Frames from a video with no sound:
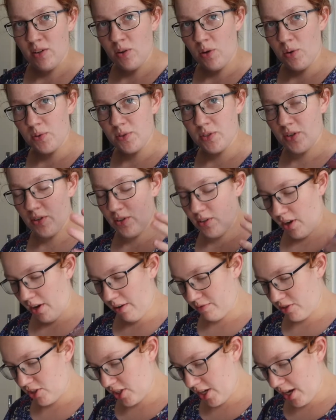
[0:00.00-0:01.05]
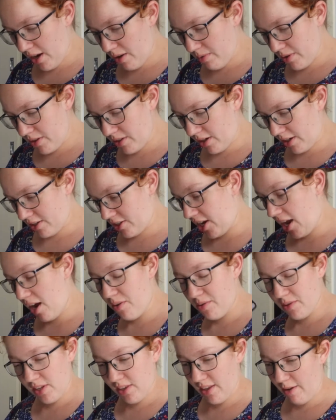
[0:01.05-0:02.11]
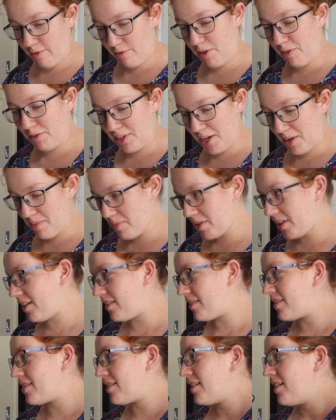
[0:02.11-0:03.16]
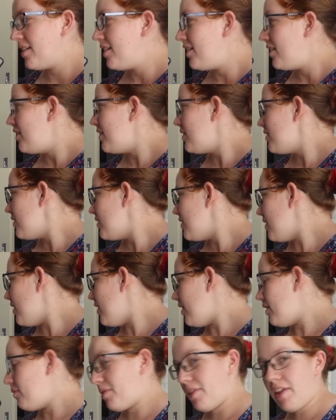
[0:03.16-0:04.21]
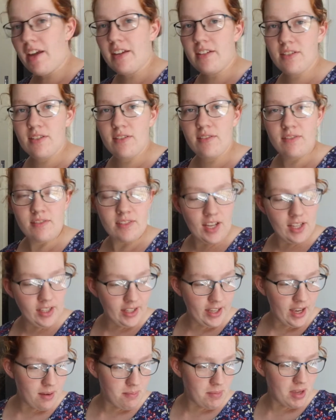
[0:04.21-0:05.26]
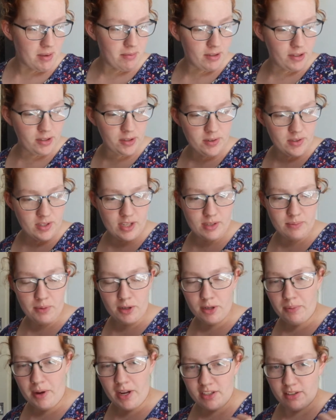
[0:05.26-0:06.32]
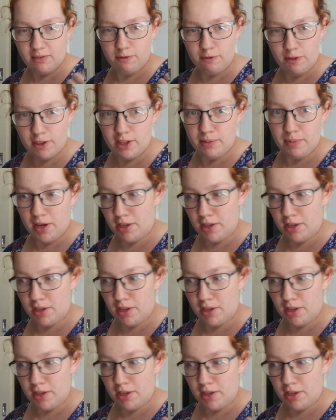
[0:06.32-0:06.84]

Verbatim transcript: All's good. I've showered. I showered in that 15 minutes uh, with Hayden yelling at me because his motorbike didn't fit in the